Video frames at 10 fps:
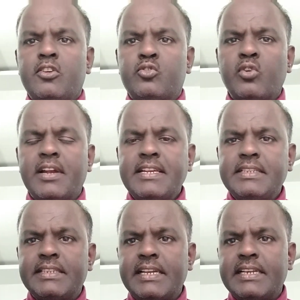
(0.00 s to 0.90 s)
So guys,
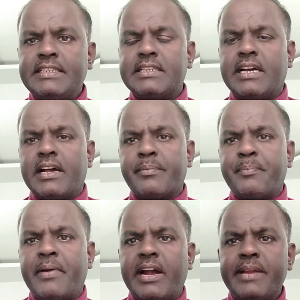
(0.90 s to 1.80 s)
there are
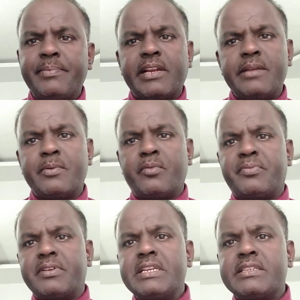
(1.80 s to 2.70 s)
5 type of
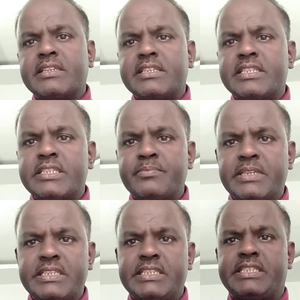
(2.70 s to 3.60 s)
risk
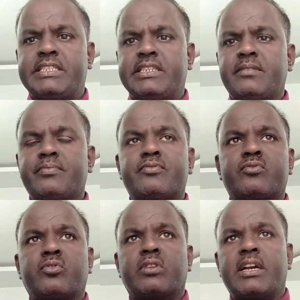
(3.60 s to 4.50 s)
assessment steps.
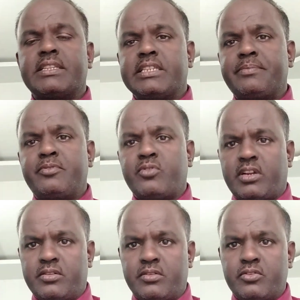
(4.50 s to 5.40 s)
So guys, if you are